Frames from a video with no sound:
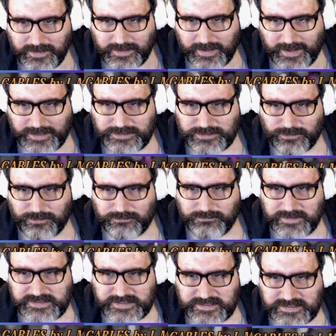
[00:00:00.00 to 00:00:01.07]
I told
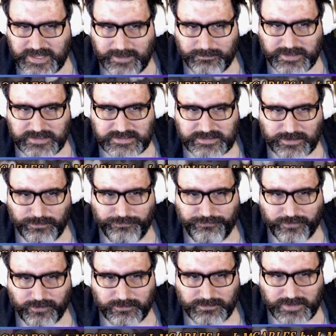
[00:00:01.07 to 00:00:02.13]
Mrs. Hammond so
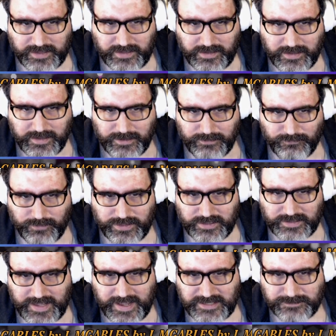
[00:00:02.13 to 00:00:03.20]
firmly when the
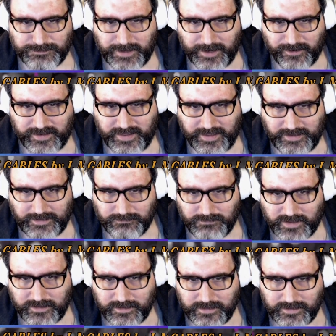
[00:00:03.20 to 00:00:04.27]
last pair came.
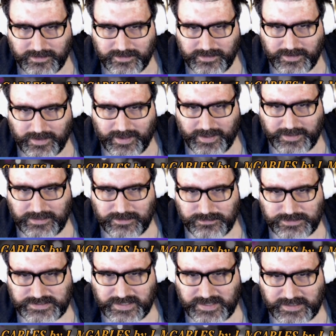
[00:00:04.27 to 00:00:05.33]
I
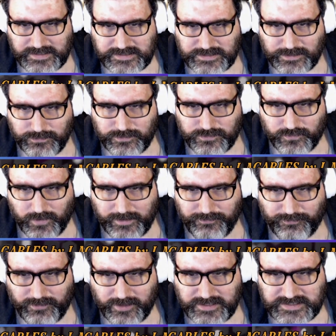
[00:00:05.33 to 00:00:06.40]
used to get so
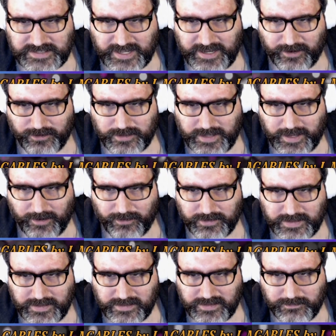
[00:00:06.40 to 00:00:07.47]
dreadfully tired
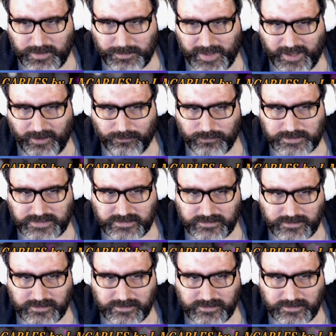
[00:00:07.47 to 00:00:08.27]
carrying them about.